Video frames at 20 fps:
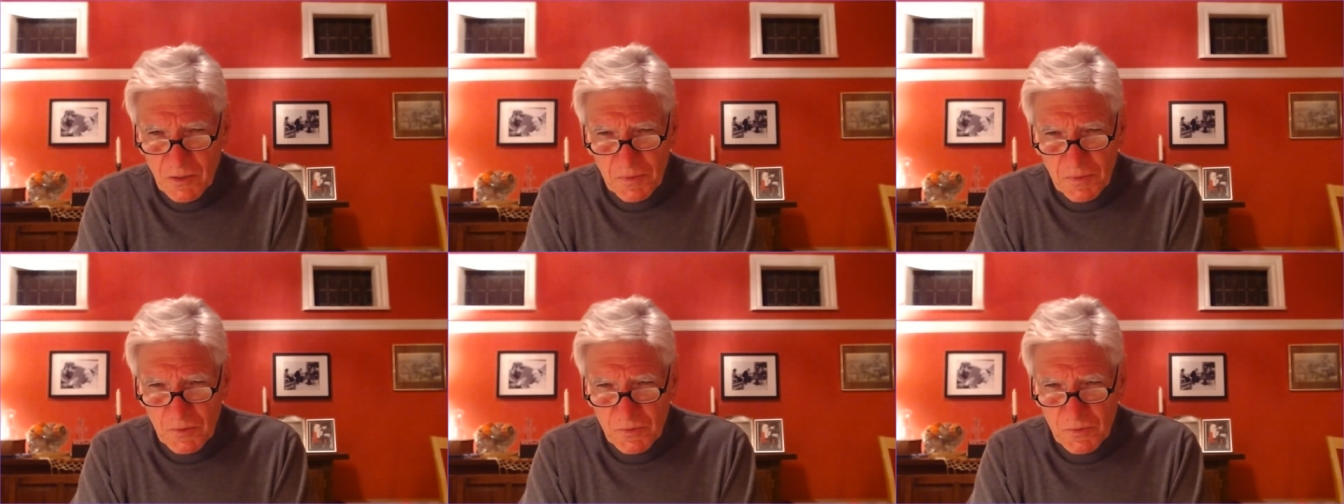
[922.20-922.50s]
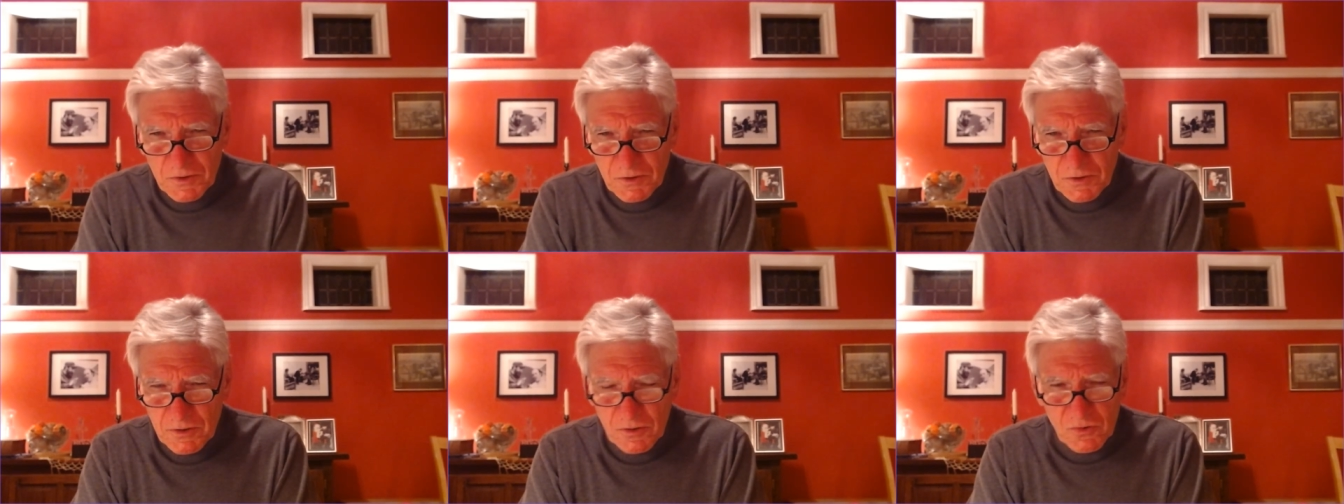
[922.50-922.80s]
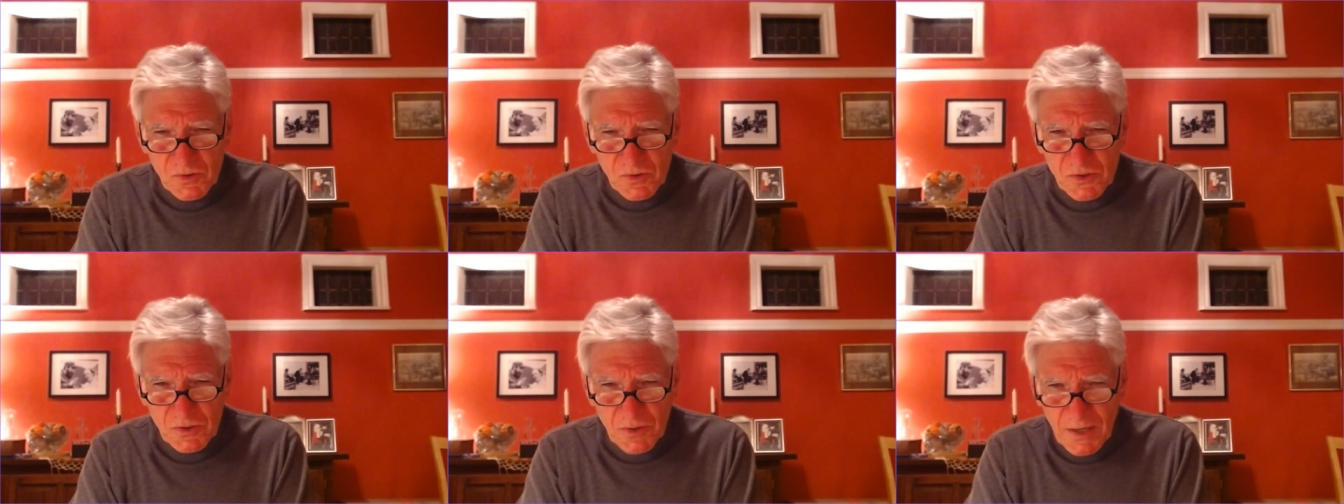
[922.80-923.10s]

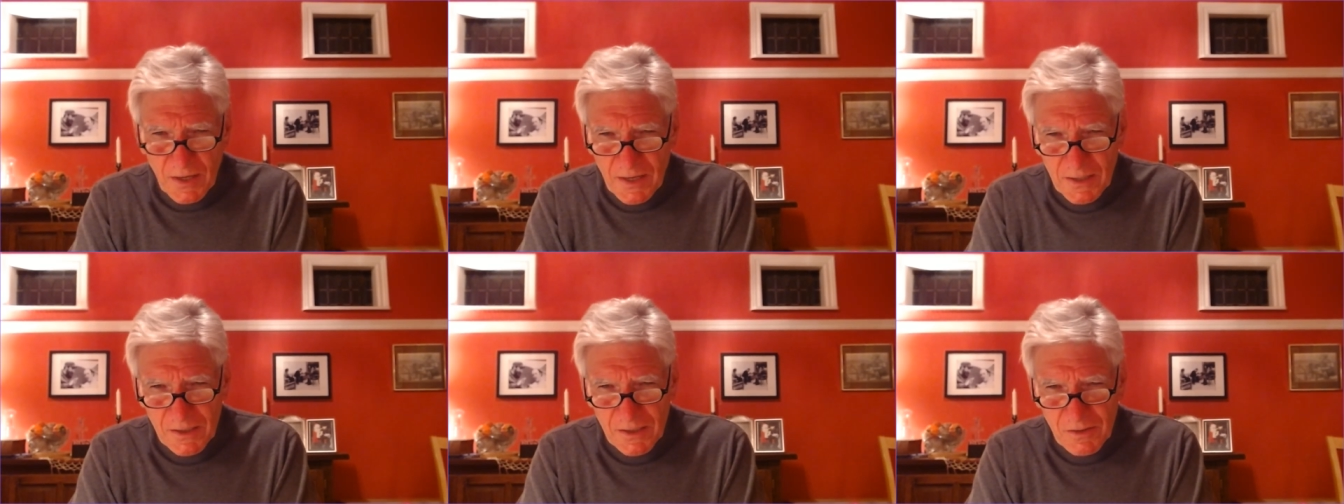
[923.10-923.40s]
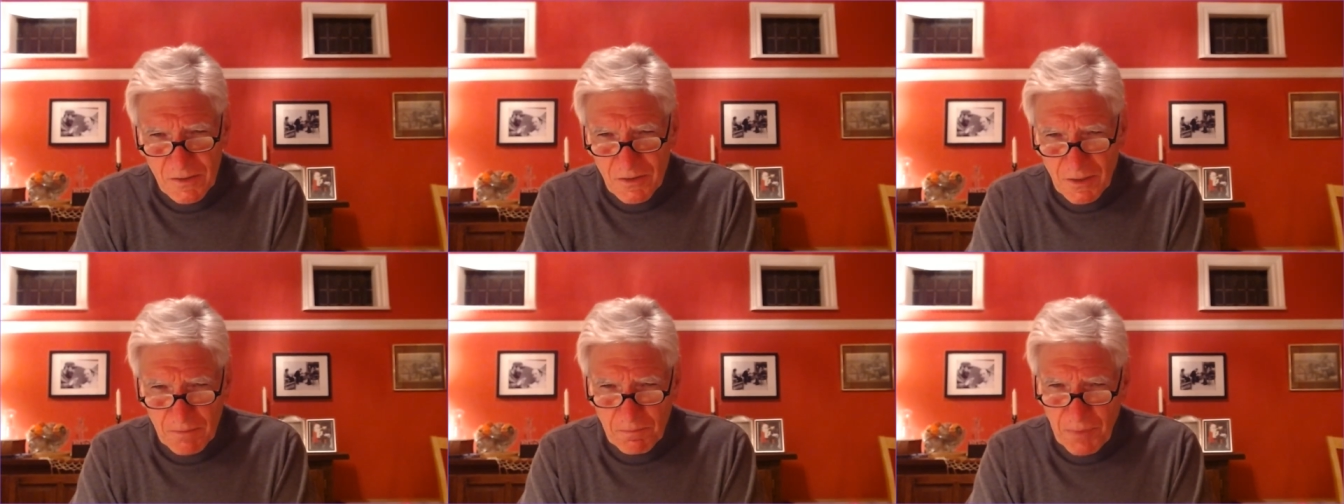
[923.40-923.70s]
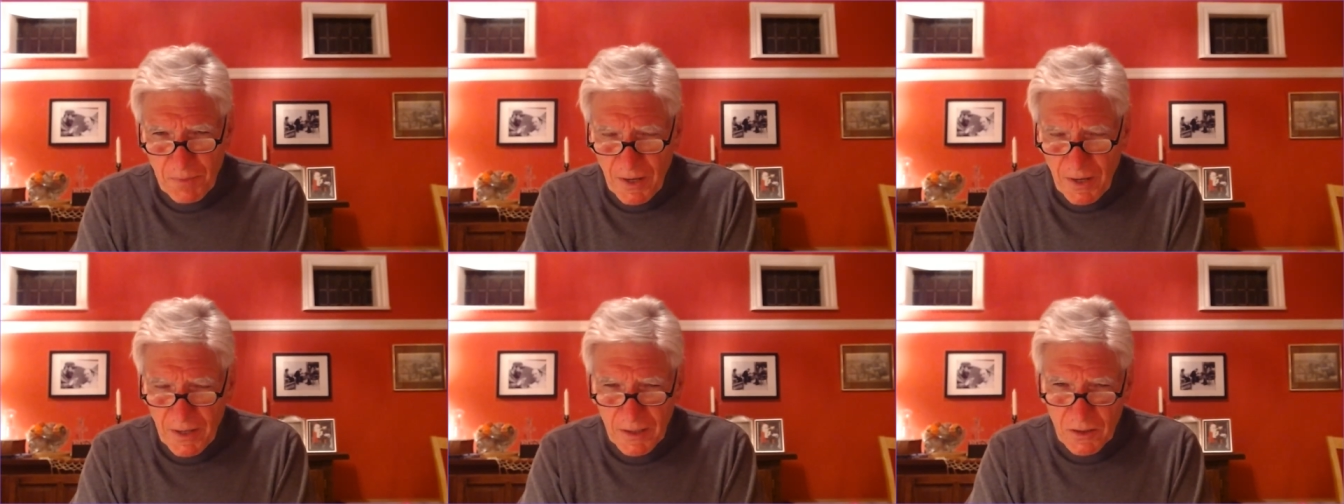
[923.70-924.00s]
reduced to anything
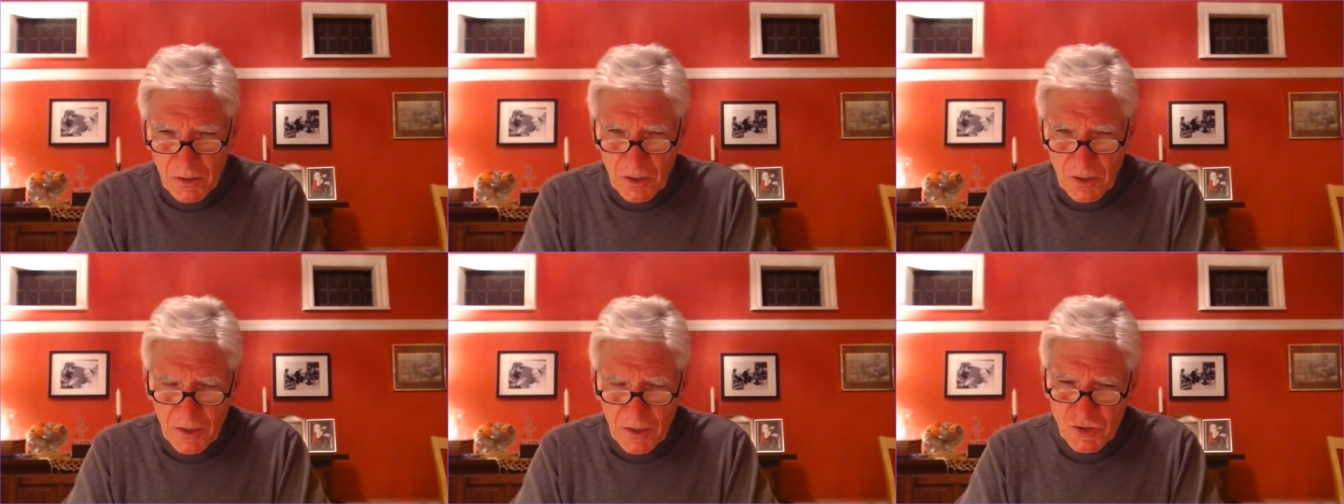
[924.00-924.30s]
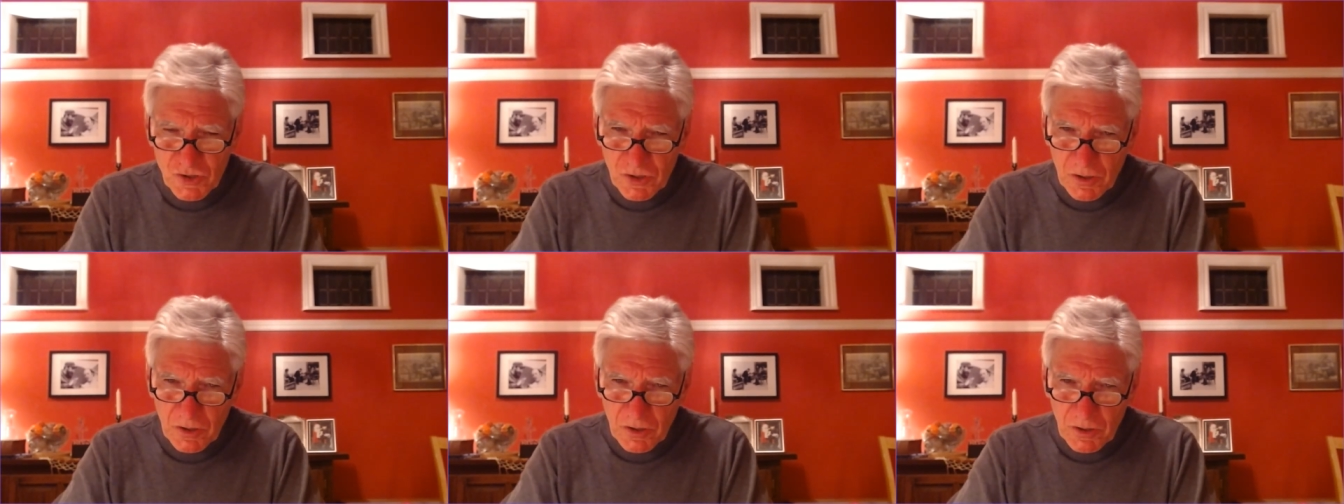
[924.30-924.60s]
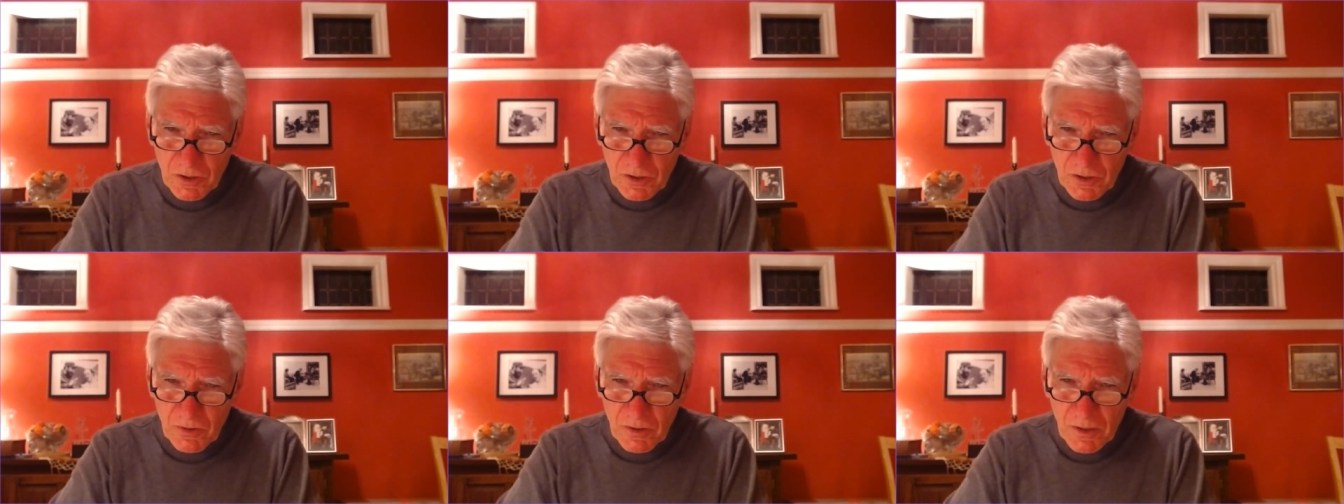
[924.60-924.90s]

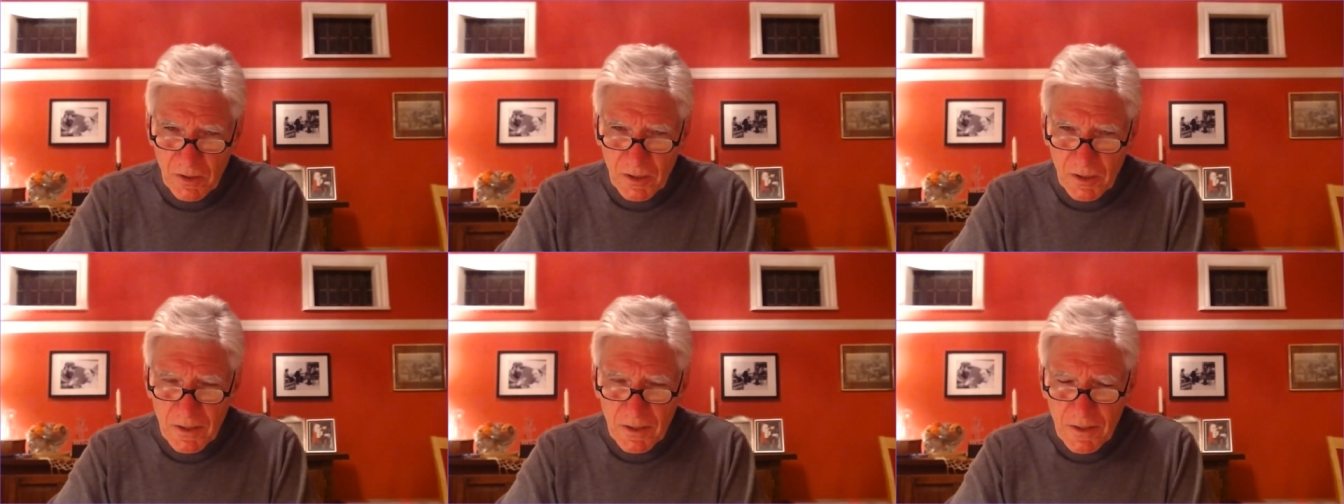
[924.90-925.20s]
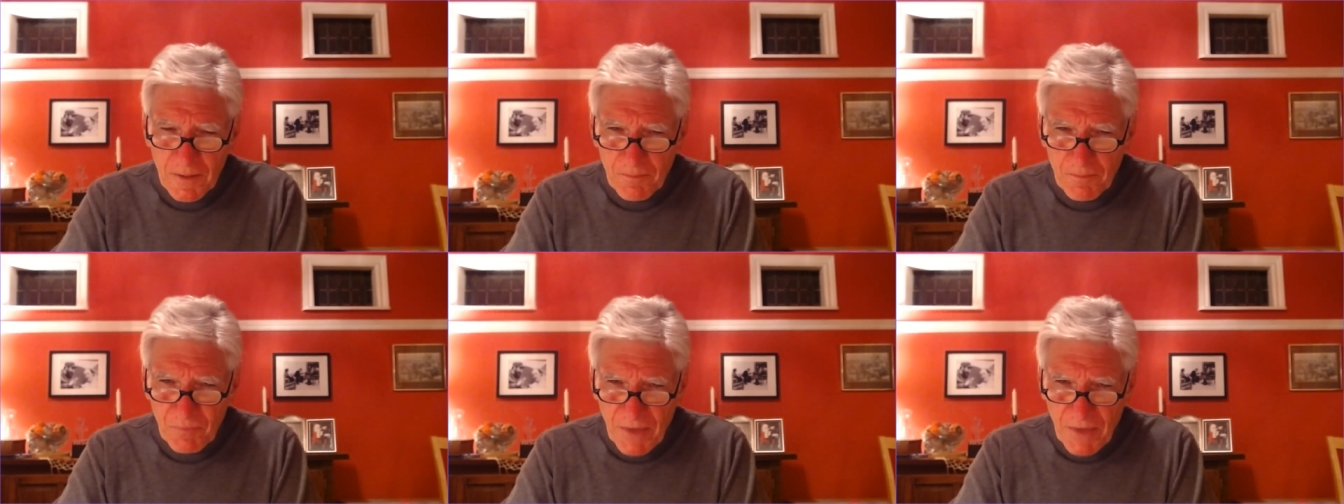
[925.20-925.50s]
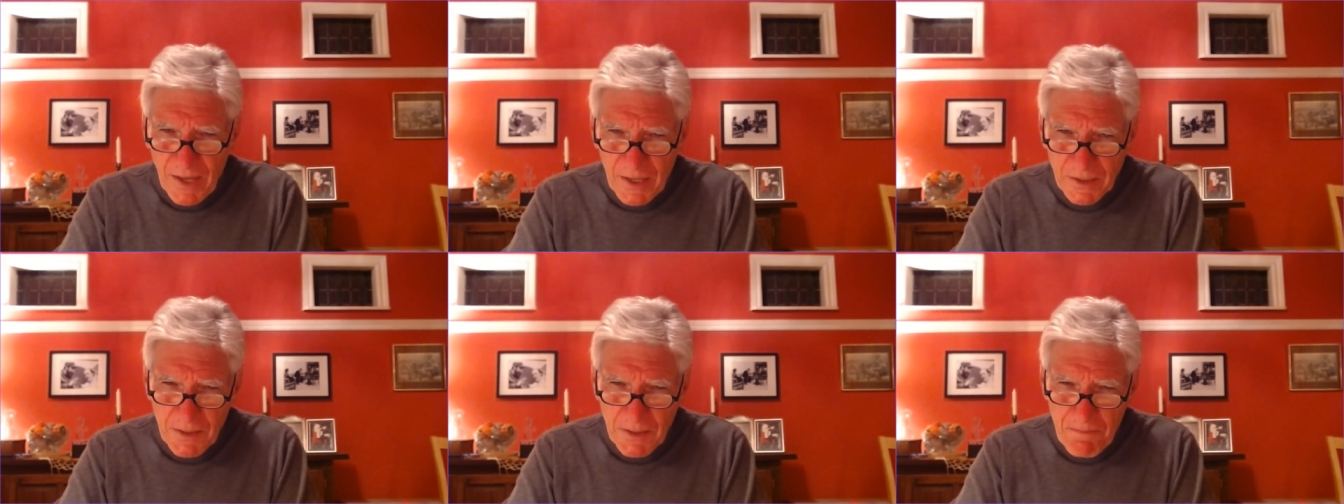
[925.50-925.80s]
biological or
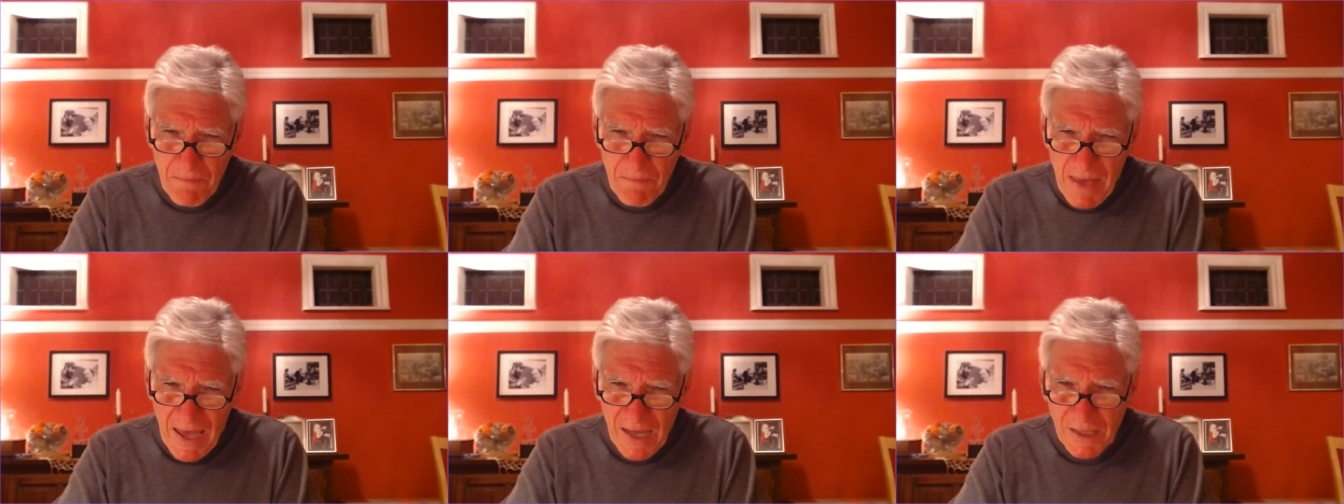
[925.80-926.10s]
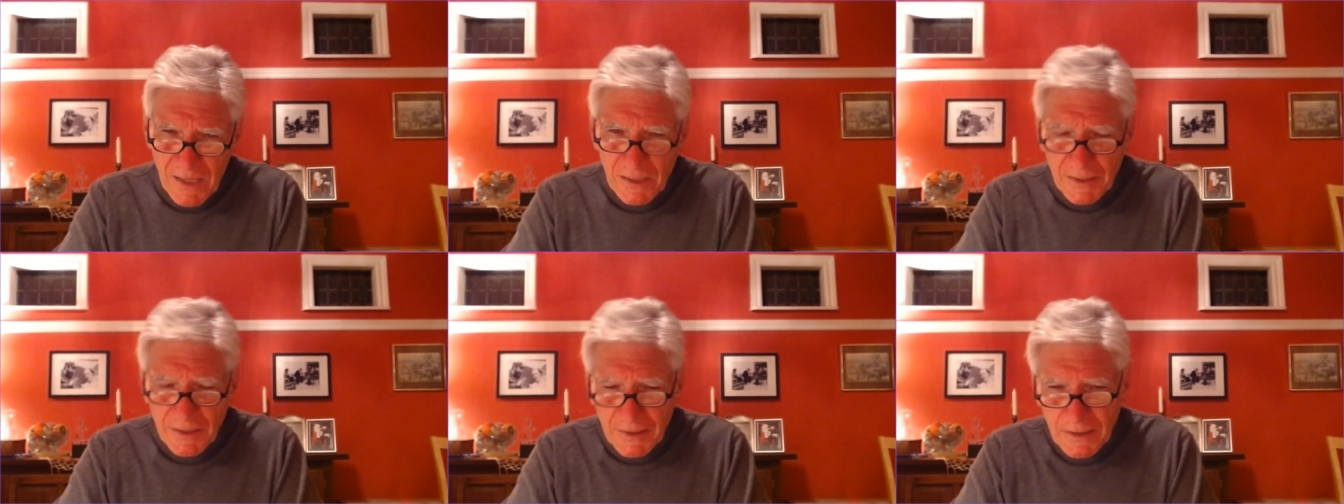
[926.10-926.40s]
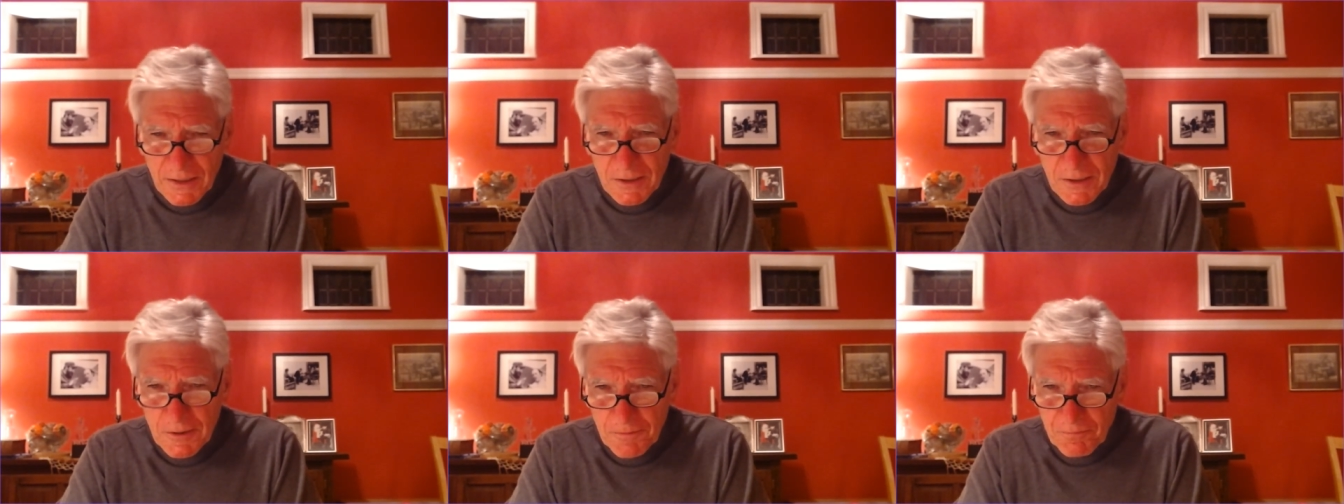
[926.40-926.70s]

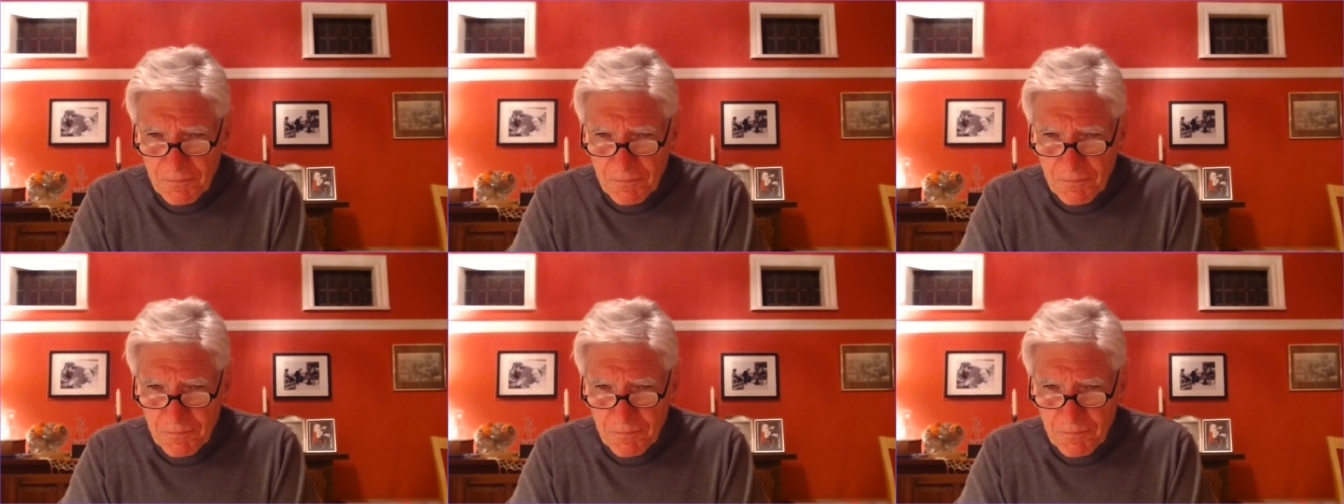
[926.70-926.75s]
animalic